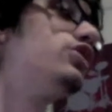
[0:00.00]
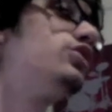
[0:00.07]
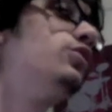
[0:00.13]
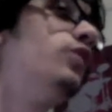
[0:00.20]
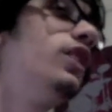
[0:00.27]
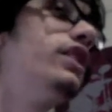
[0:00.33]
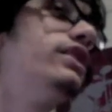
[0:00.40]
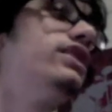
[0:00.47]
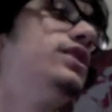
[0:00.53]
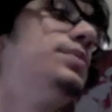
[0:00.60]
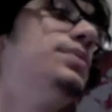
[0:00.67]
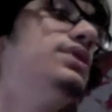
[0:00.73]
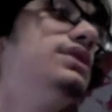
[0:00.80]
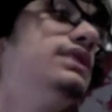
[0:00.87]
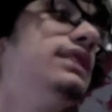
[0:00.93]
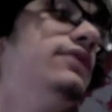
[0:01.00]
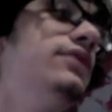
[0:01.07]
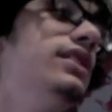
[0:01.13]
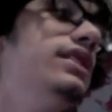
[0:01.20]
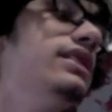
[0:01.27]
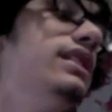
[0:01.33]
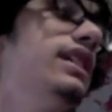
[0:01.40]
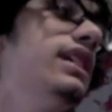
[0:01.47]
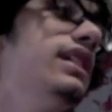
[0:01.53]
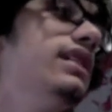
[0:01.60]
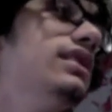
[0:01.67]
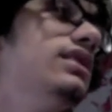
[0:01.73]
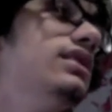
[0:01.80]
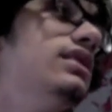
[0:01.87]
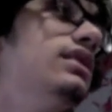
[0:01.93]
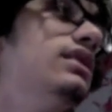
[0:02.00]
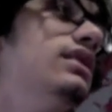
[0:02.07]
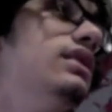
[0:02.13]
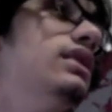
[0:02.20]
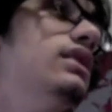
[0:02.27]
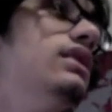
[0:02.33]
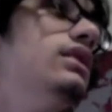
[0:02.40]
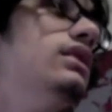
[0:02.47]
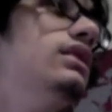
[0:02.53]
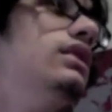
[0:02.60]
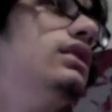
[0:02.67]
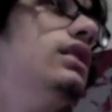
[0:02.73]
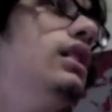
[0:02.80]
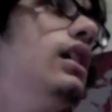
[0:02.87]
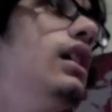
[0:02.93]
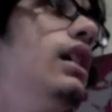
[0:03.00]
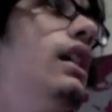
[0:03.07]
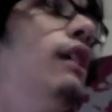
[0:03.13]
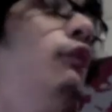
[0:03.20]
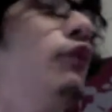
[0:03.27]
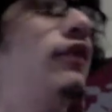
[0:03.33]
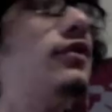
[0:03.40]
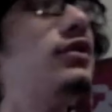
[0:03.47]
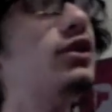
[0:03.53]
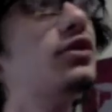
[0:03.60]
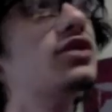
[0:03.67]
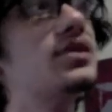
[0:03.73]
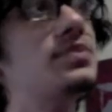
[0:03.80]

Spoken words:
want specific things. And with those